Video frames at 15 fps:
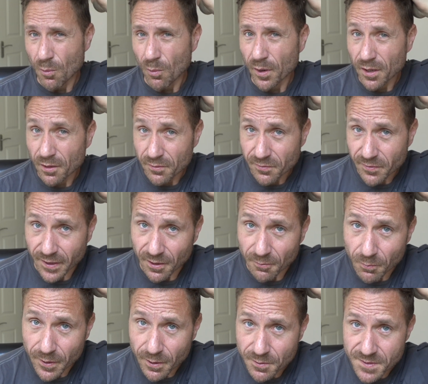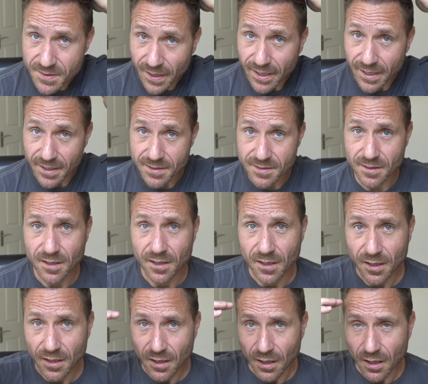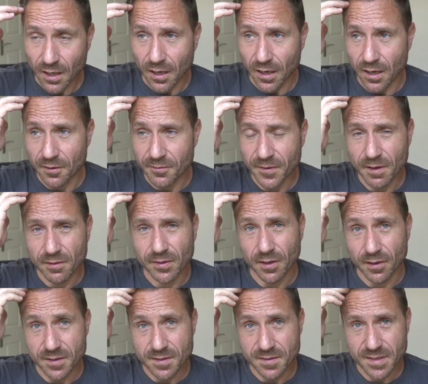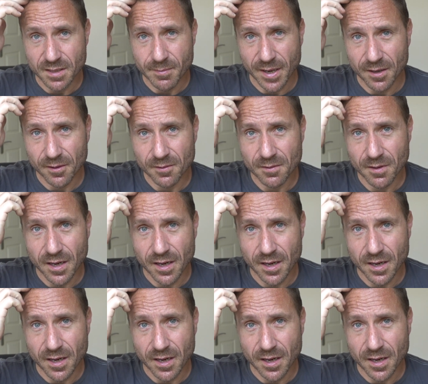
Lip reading: One other thing I will say is, a few other guys have said about